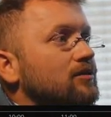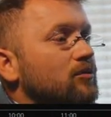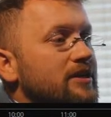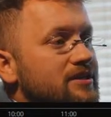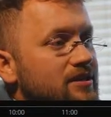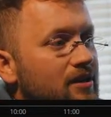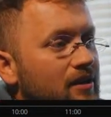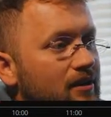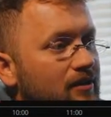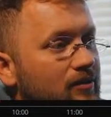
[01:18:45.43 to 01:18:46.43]
We
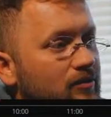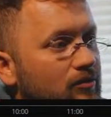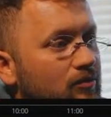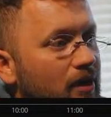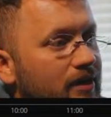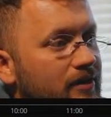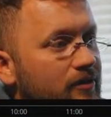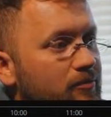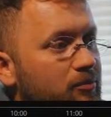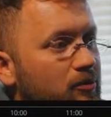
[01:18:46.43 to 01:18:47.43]
saw right here
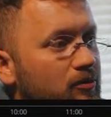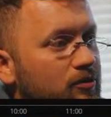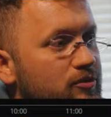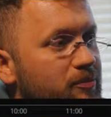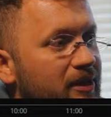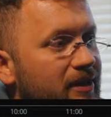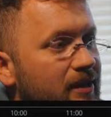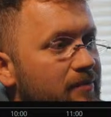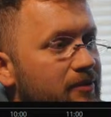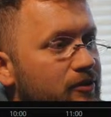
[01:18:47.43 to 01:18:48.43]
the bulls picking
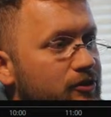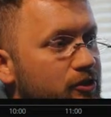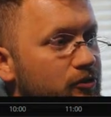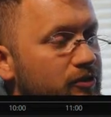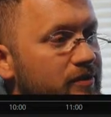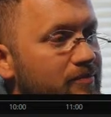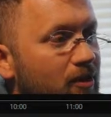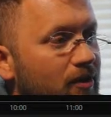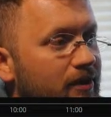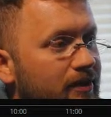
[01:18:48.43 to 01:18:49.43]
up their toothy
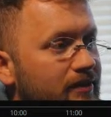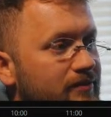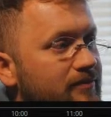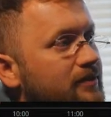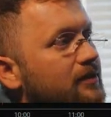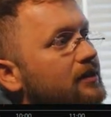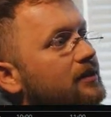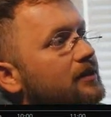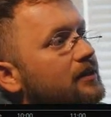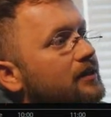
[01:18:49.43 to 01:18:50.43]
market.
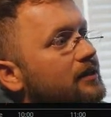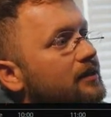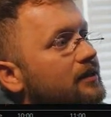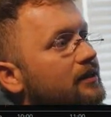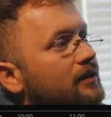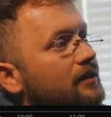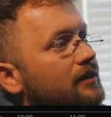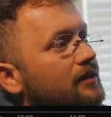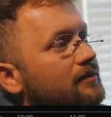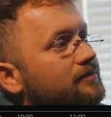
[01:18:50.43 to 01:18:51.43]

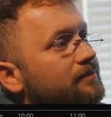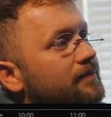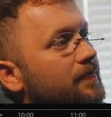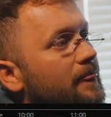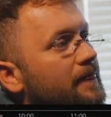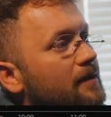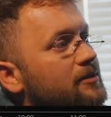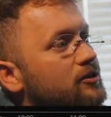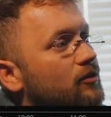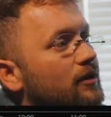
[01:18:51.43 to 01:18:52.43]
Not
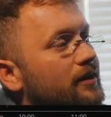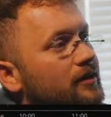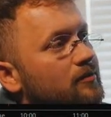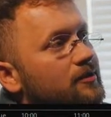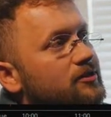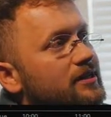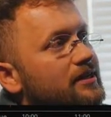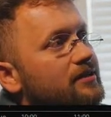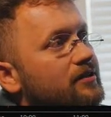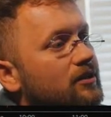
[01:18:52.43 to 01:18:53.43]
much going on here, but it's
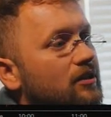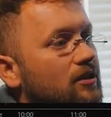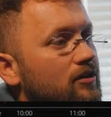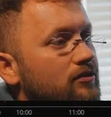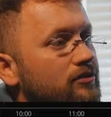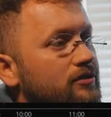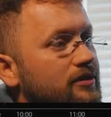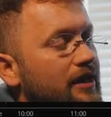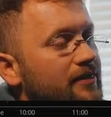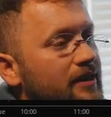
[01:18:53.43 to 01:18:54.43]
into the close.
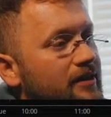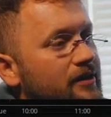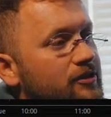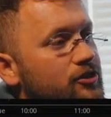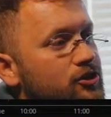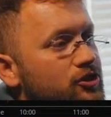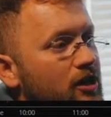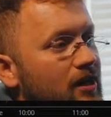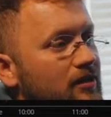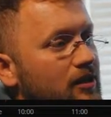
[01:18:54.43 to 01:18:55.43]
And then a
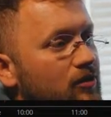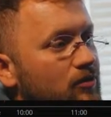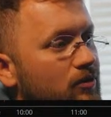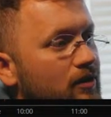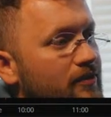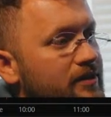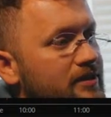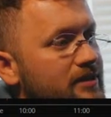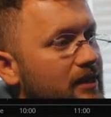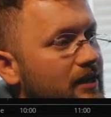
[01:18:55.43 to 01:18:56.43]
shot lower on
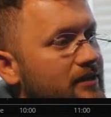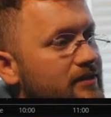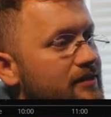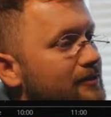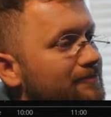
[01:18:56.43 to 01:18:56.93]
these guys.